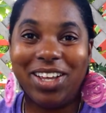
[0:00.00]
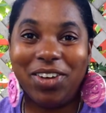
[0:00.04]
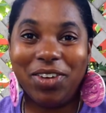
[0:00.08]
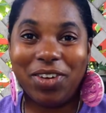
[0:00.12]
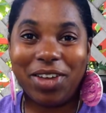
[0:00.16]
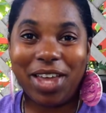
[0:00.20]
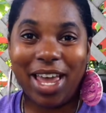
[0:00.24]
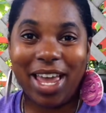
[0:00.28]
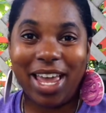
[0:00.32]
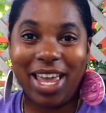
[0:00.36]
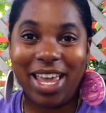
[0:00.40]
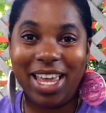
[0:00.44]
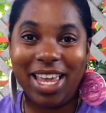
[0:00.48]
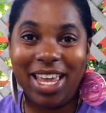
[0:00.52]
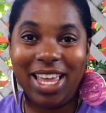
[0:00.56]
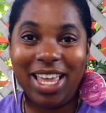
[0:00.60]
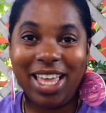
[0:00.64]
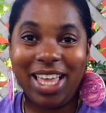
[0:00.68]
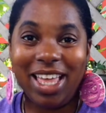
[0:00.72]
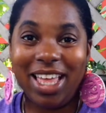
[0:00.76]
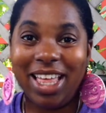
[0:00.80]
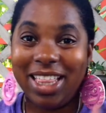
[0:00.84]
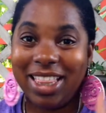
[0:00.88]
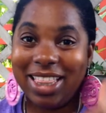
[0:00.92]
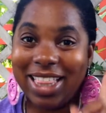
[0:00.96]
okay?
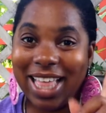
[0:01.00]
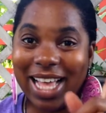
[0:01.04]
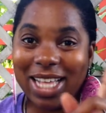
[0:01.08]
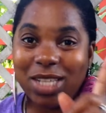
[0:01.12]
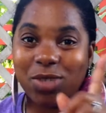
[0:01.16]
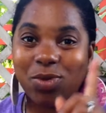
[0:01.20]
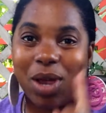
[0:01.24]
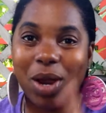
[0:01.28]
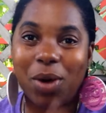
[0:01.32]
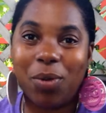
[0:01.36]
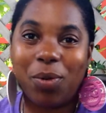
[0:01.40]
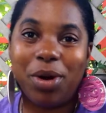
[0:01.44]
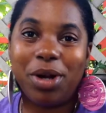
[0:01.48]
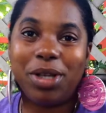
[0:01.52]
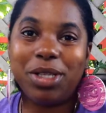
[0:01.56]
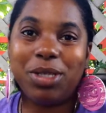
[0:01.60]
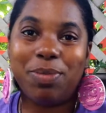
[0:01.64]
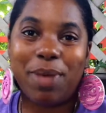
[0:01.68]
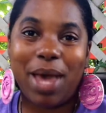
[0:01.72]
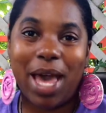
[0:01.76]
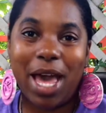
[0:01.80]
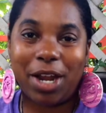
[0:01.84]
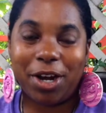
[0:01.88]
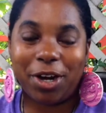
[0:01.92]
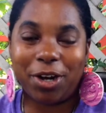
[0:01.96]
That's why words
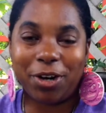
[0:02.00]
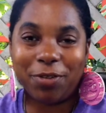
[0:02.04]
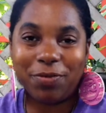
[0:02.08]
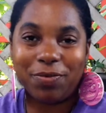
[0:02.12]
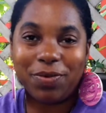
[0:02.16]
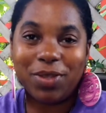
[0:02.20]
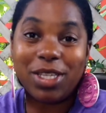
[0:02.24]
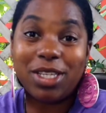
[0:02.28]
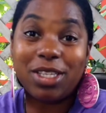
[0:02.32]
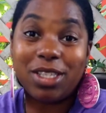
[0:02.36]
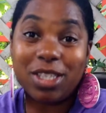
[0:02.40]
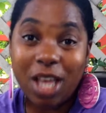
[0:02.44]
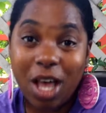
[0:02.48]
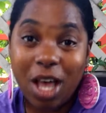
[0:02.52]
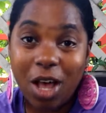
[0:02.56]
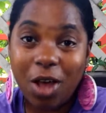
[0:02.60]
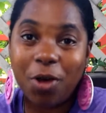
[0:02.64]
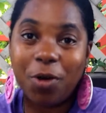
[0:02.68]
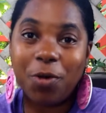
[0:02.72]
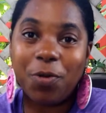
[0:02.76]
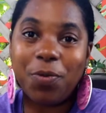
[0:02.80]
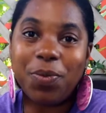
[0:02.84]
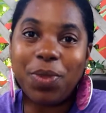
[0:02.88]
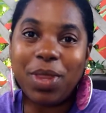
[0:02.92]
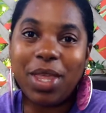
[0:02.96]
matter.
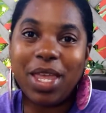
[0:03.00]
So,